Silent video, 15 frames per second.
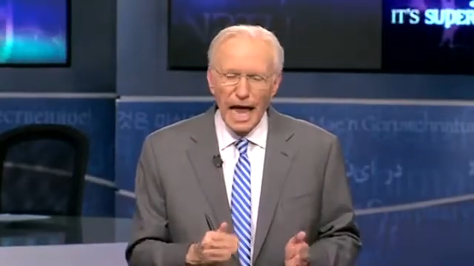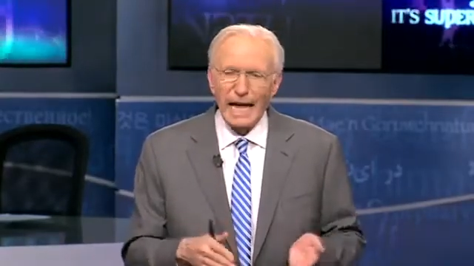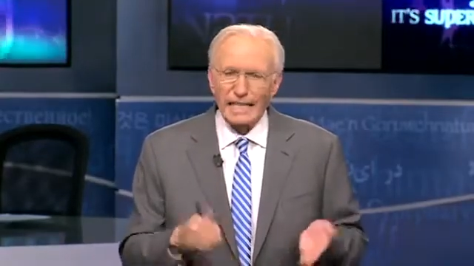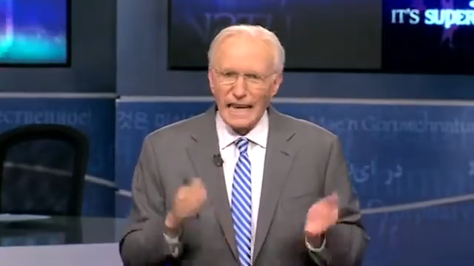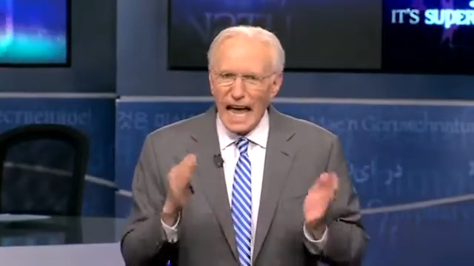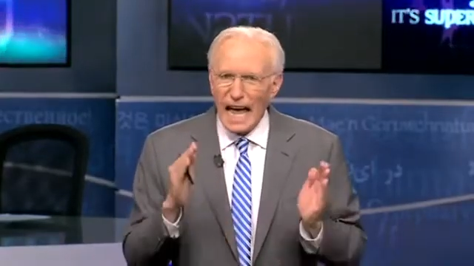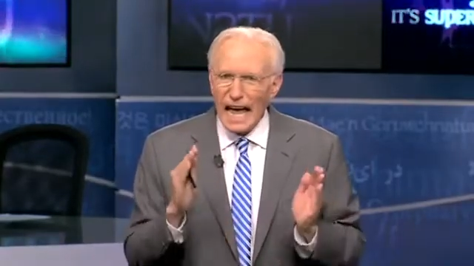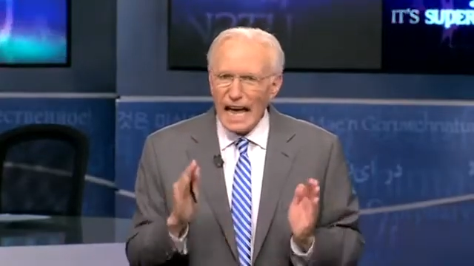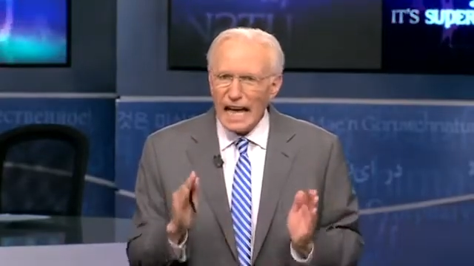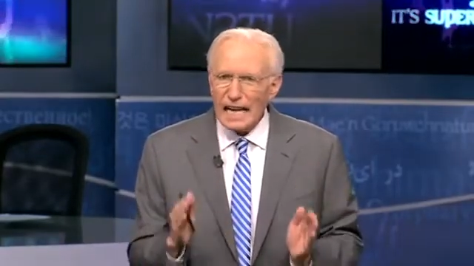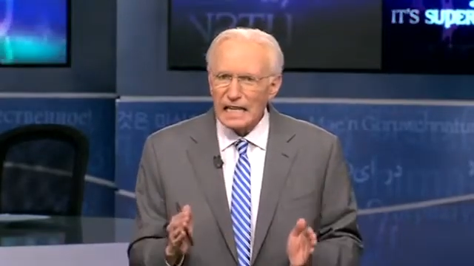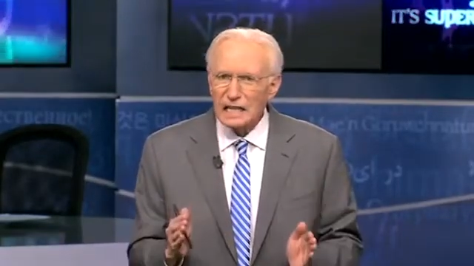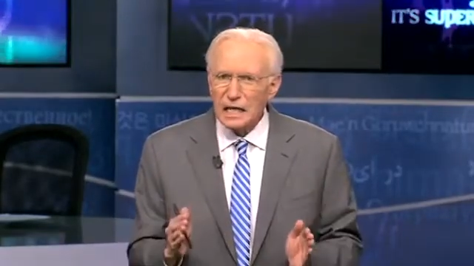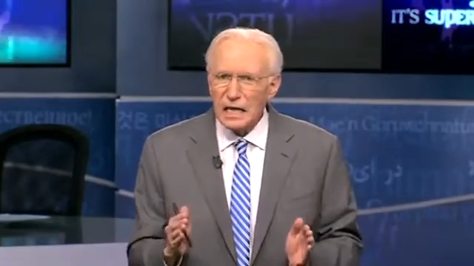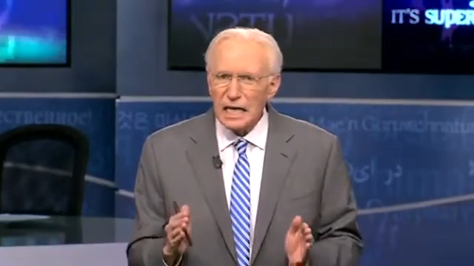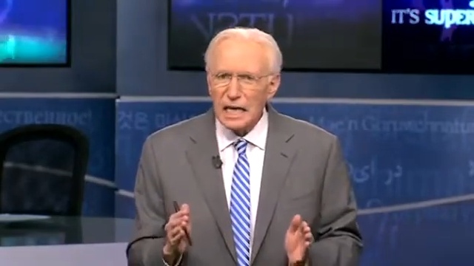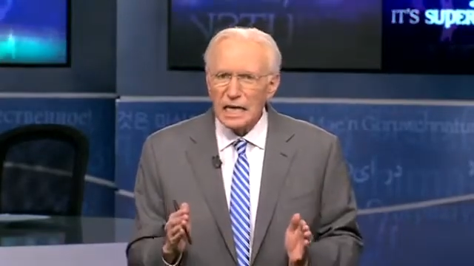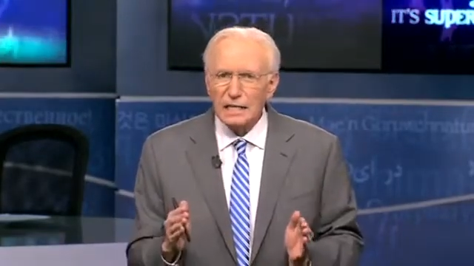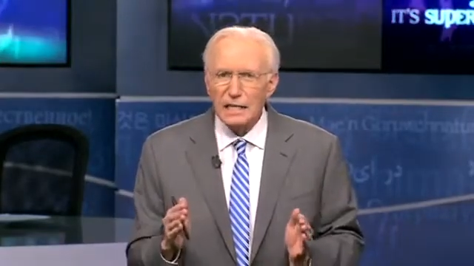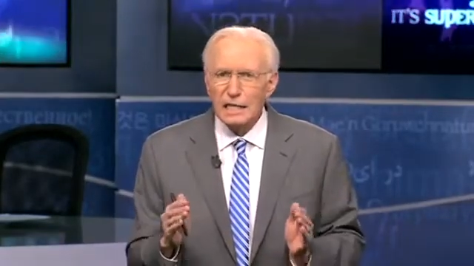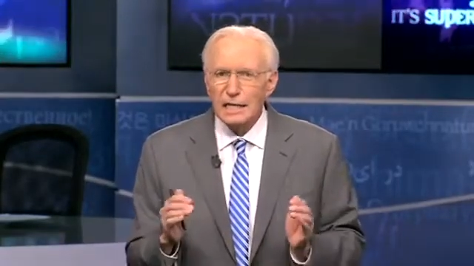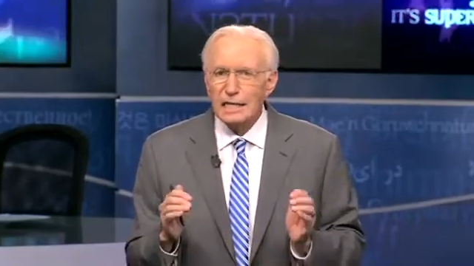an
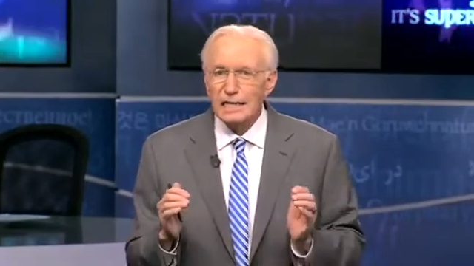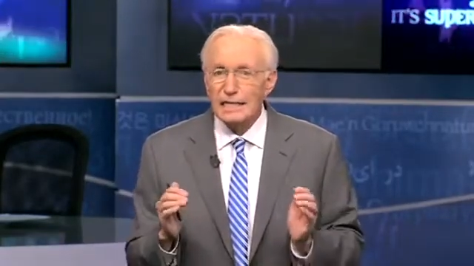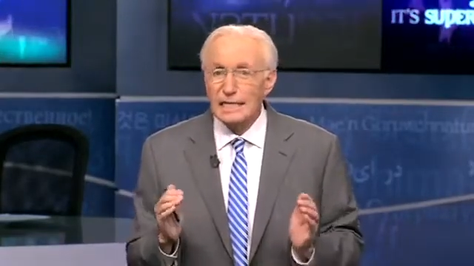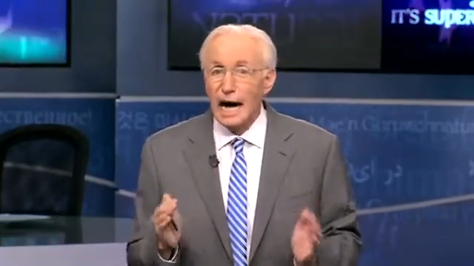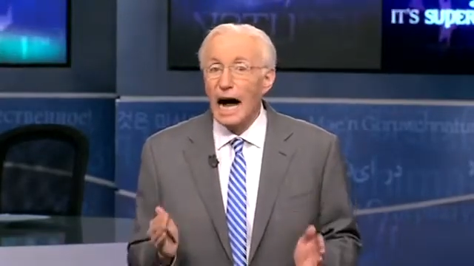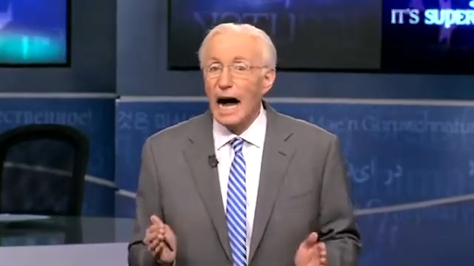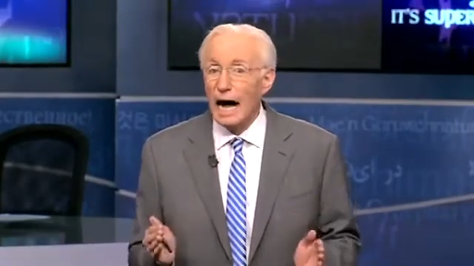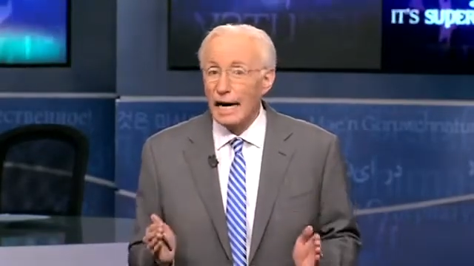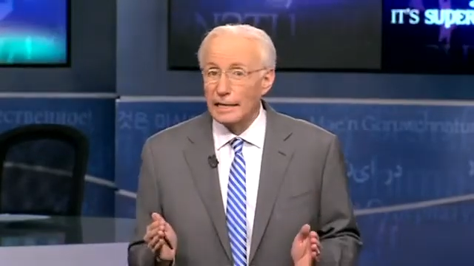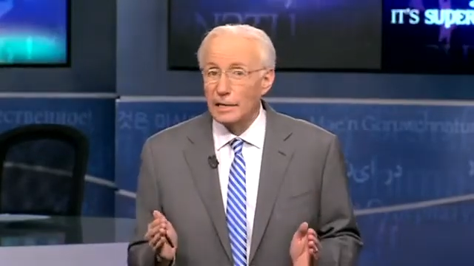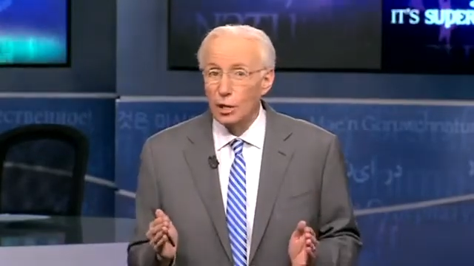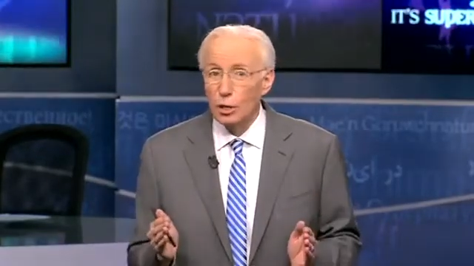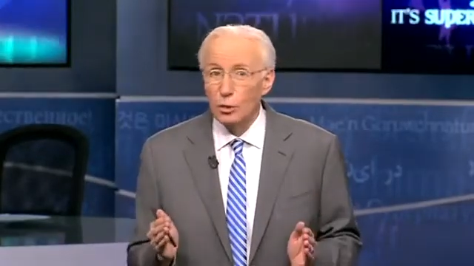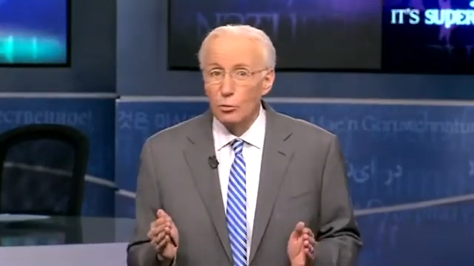alien God